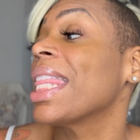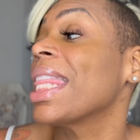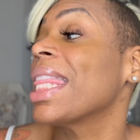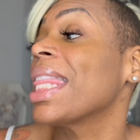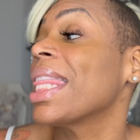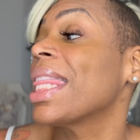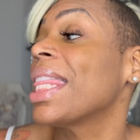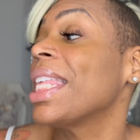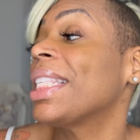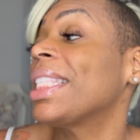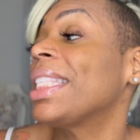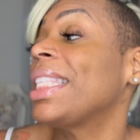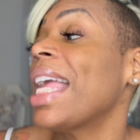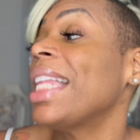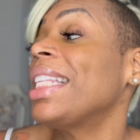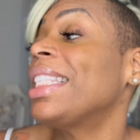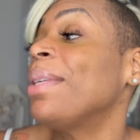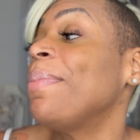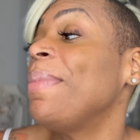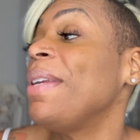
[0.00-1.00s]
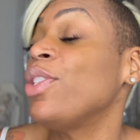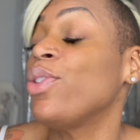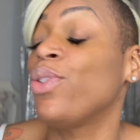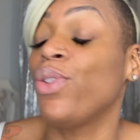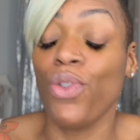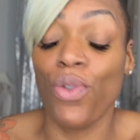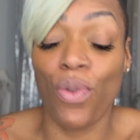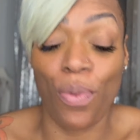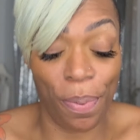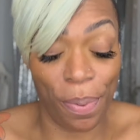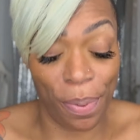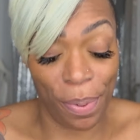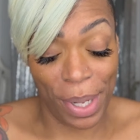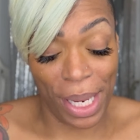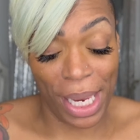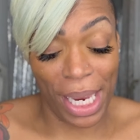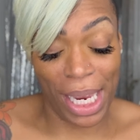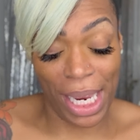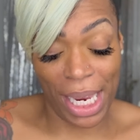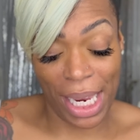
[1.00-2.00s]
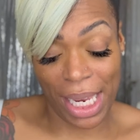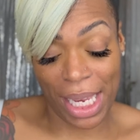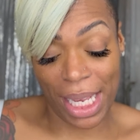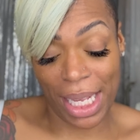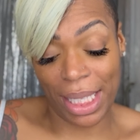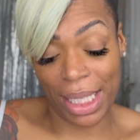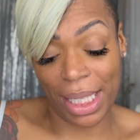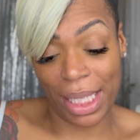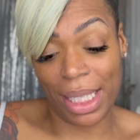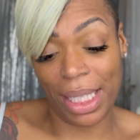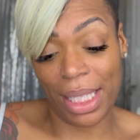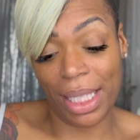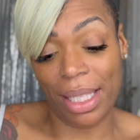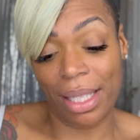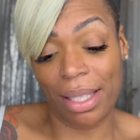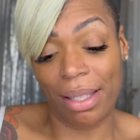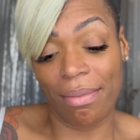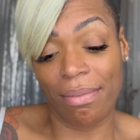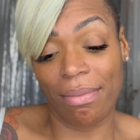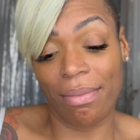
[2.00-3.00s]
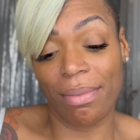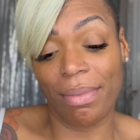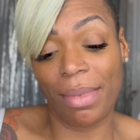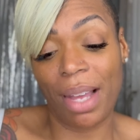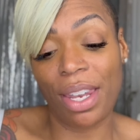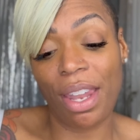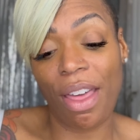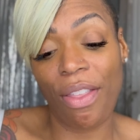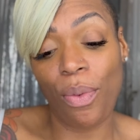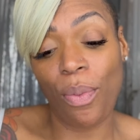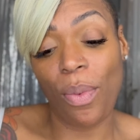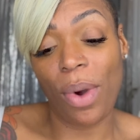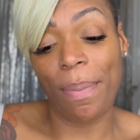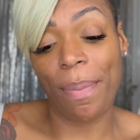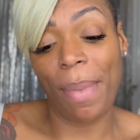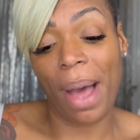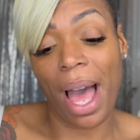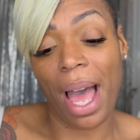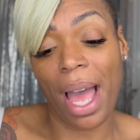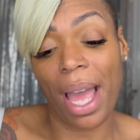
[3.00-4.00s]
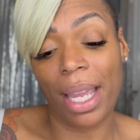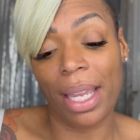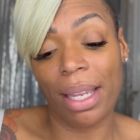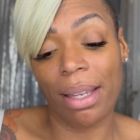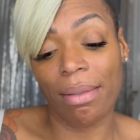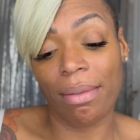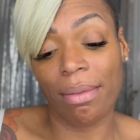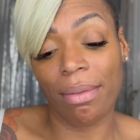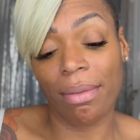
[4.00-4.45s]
the said to be dupe is another one by,